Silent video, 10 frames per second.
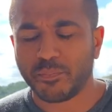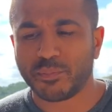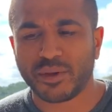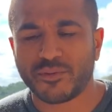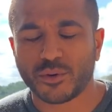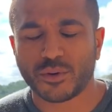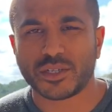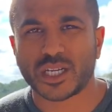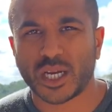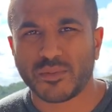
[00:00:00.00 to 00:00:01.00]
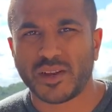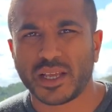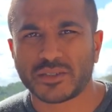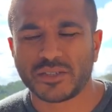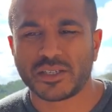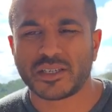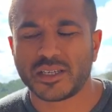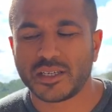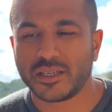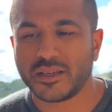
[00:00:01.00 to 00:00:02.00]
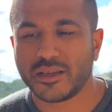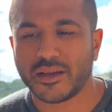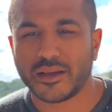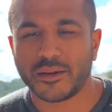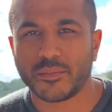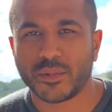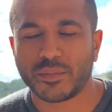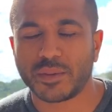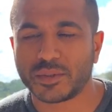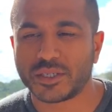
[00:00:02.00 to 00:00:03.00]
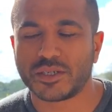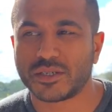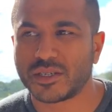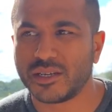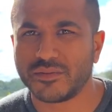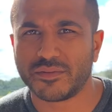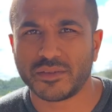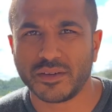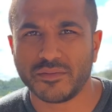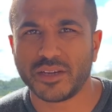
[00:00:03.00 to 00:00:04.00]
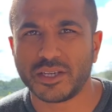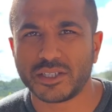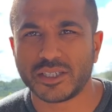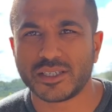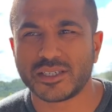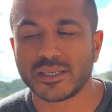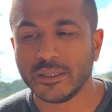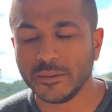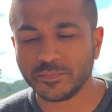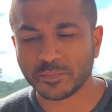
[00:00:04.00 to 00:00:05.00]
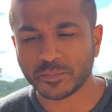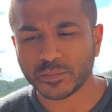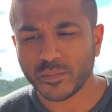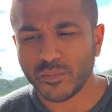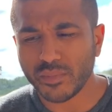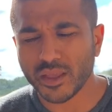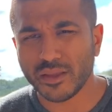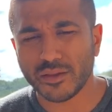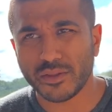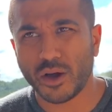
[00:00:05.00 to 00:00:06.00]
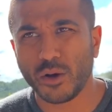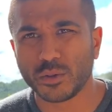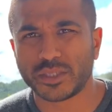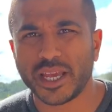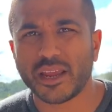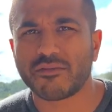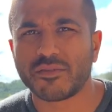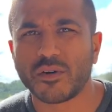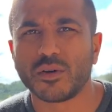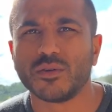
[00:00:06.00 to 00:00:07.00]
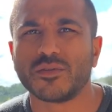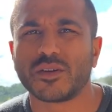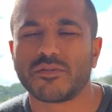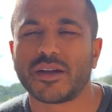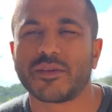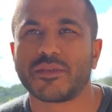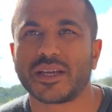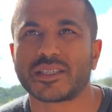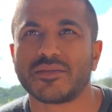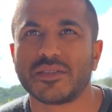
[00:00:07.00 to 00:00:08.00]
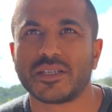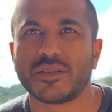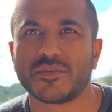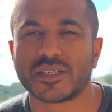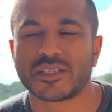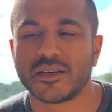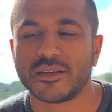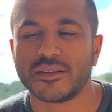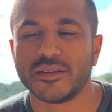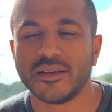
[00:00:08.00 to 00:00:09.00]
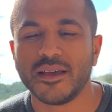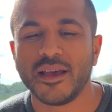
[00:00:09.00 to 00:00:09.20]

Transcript: before the time of electricity, when people just used to live in villages, the whole day revolved around the activity of the sun